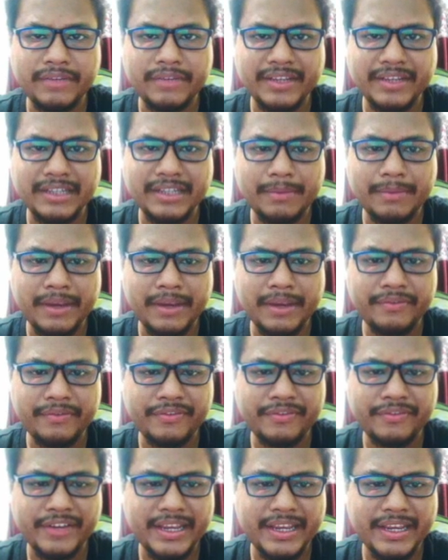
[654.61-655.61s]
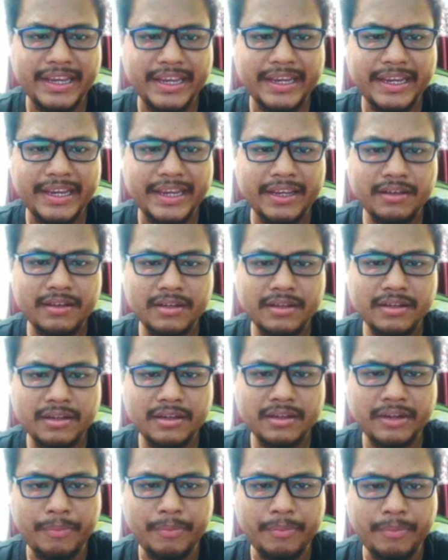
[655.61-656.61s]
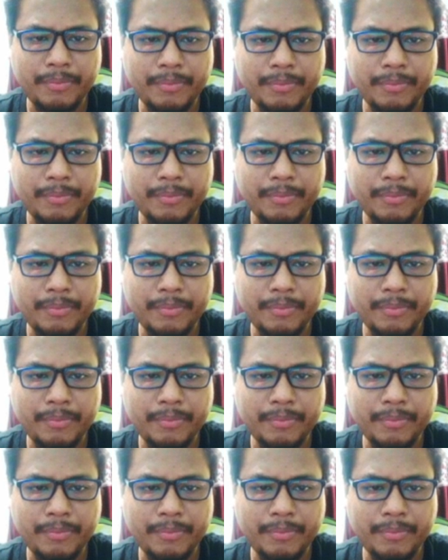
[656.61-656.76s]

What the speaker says: them a free report.